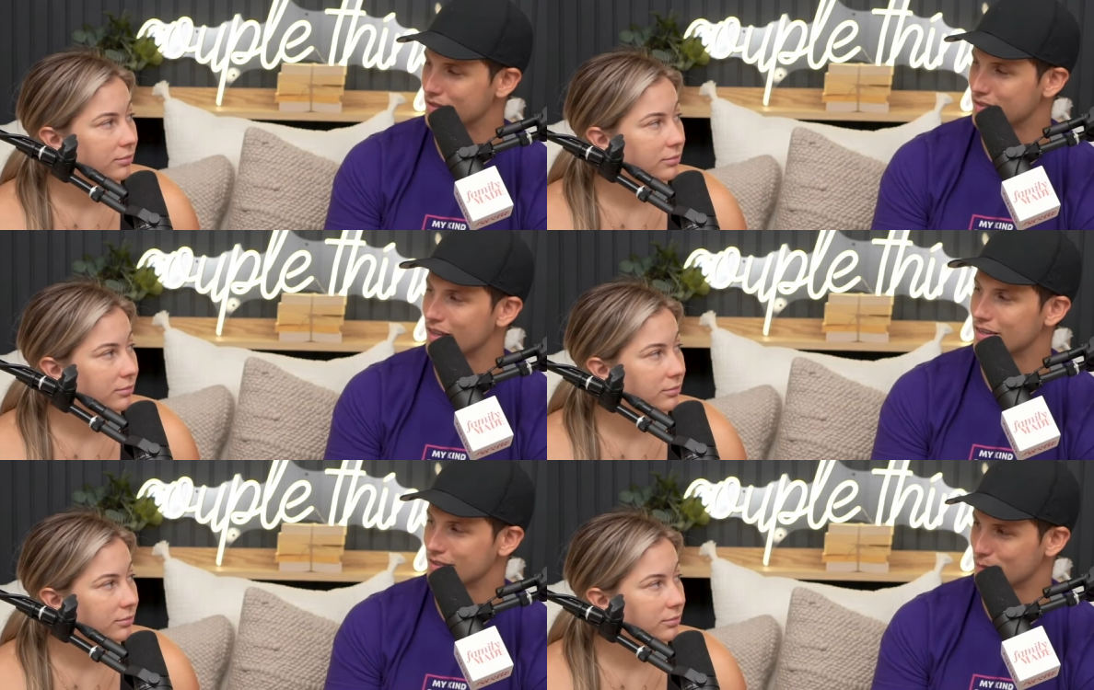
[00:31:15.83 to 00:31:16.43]

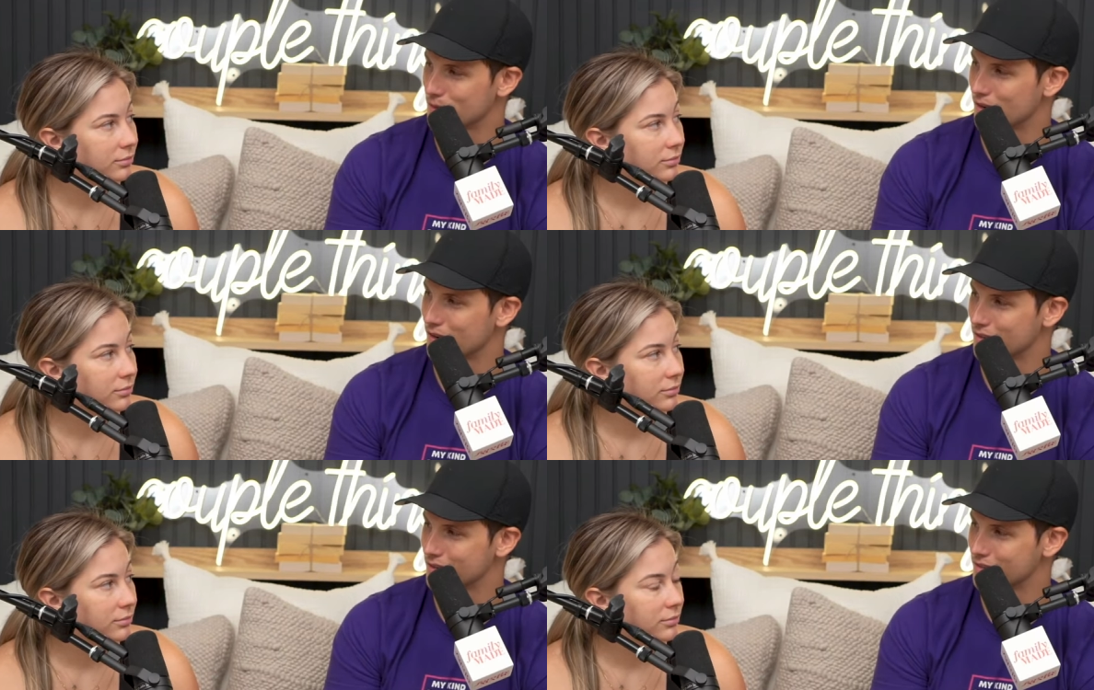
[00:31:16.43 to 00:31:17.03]
Speaker 1: says that we are,
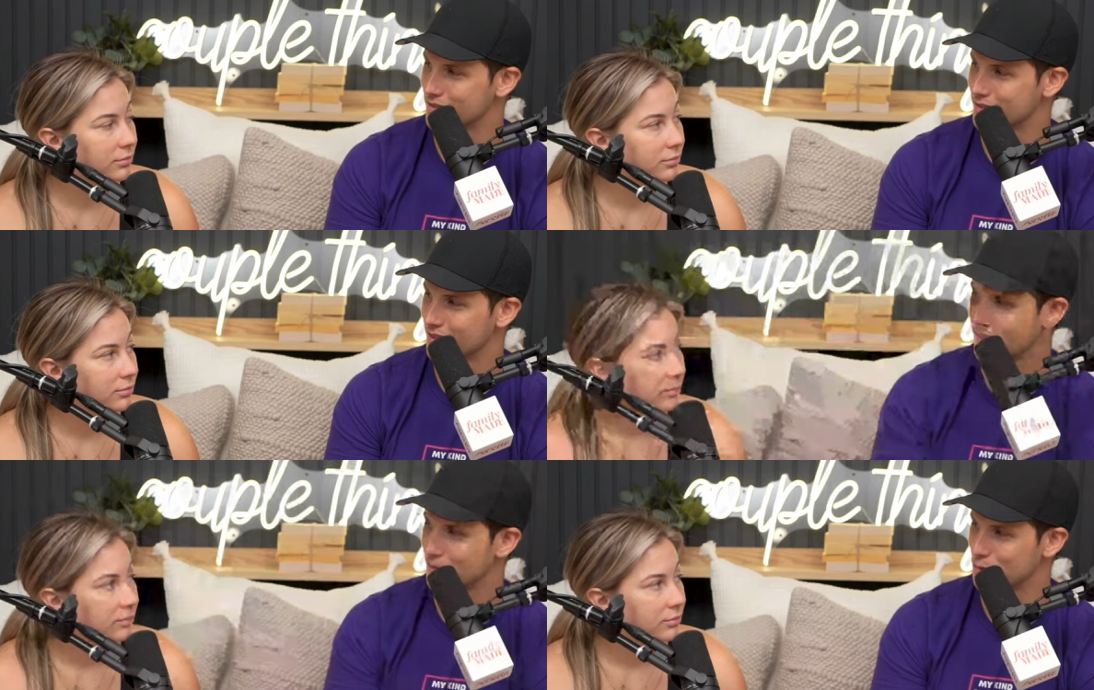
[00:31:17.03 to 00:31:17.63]

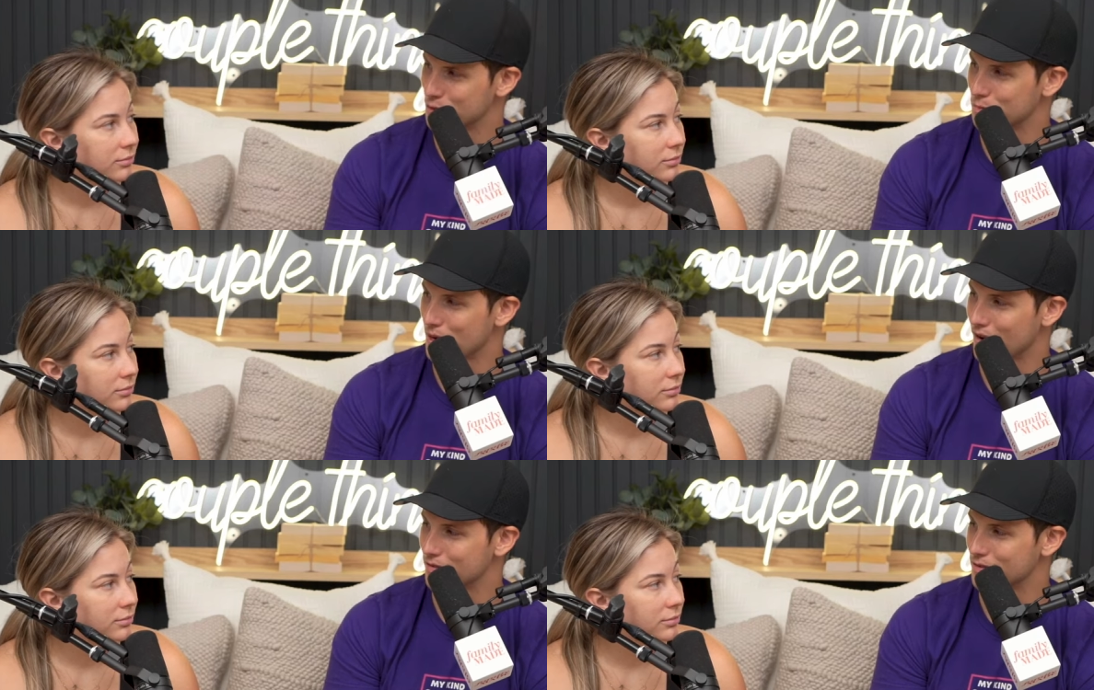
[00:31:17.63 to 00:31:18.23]
which is
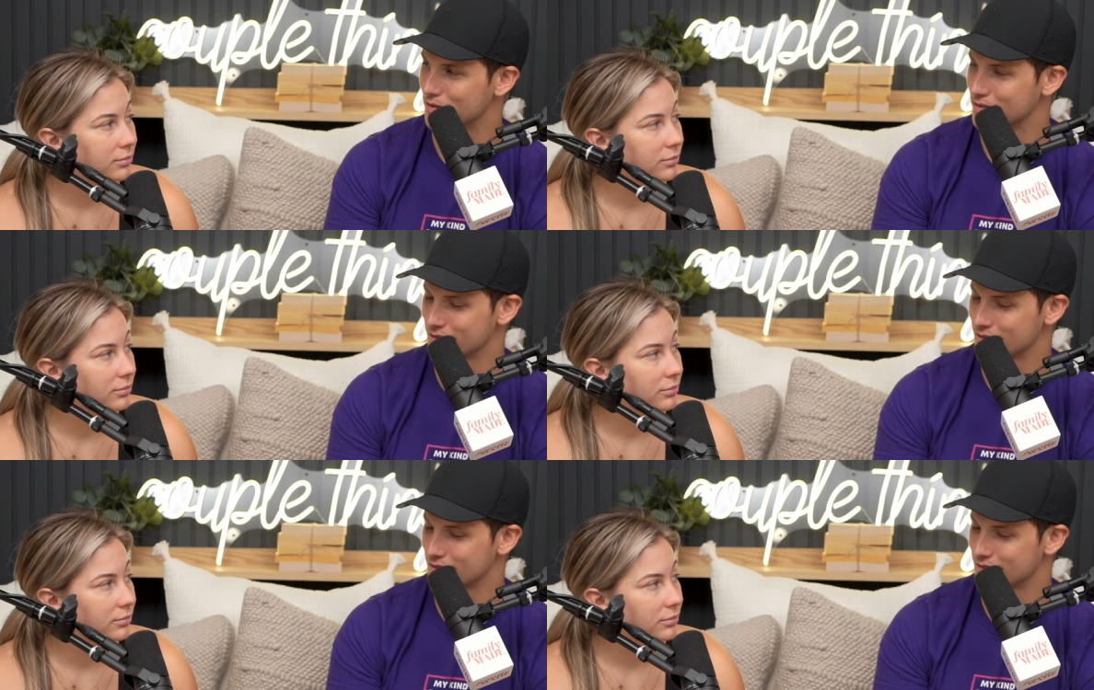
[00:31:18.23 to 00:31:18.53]
powerful.